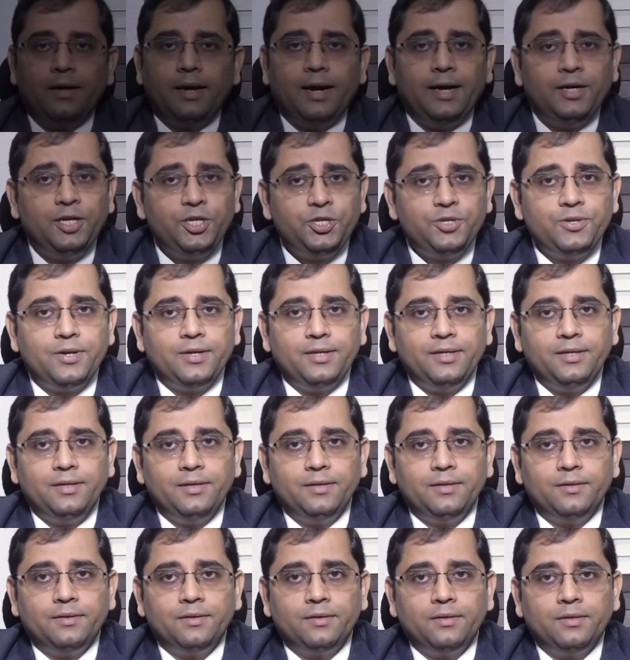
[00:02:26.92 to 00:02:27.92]
Additionally,
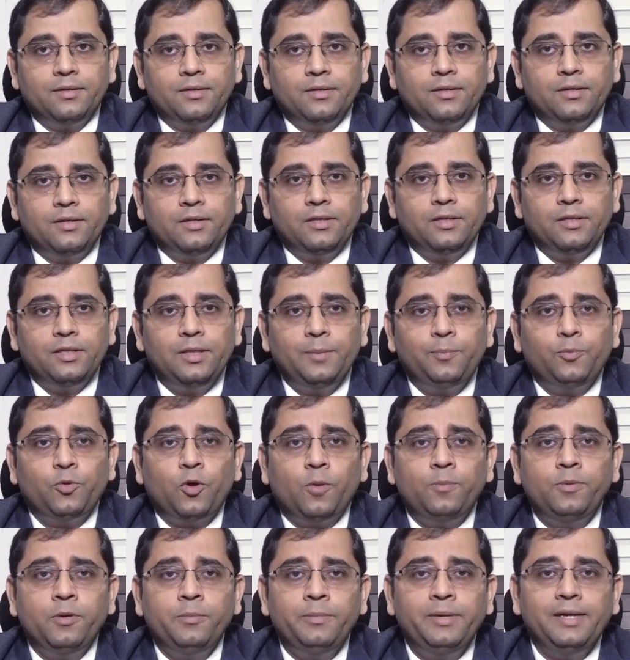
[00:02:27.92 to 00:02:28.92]
the
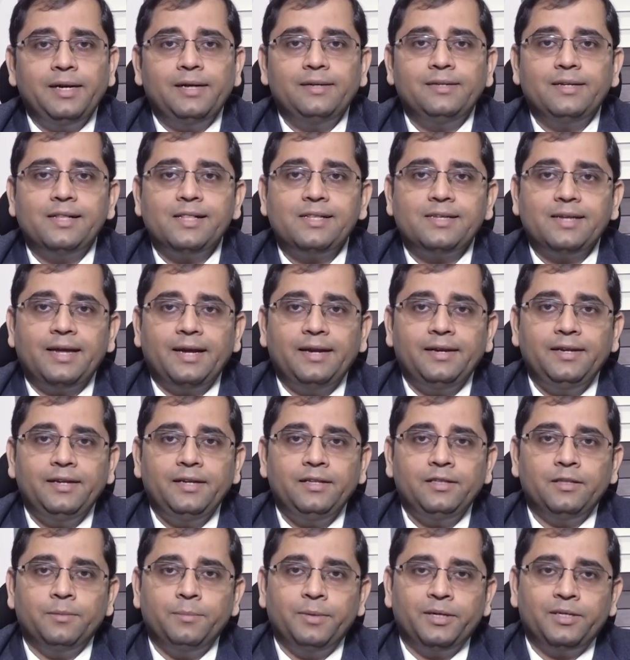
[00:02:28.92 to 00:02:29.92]
problem in
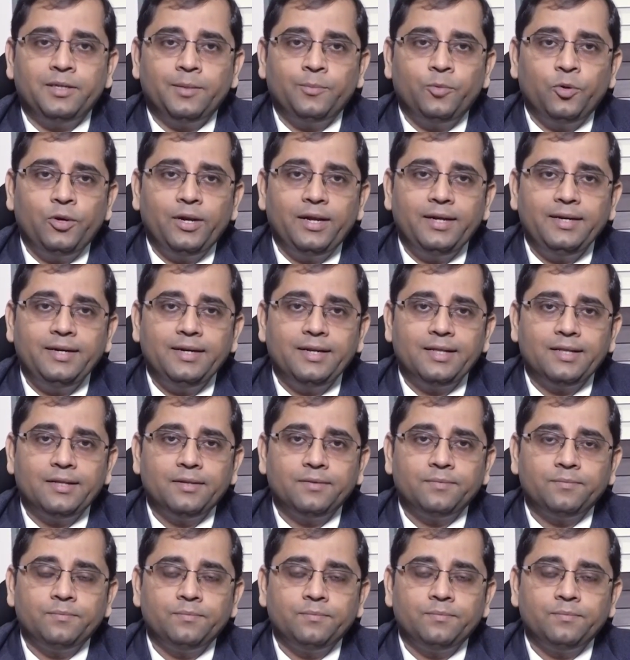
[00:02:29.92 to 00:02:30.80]
understanding the metabolites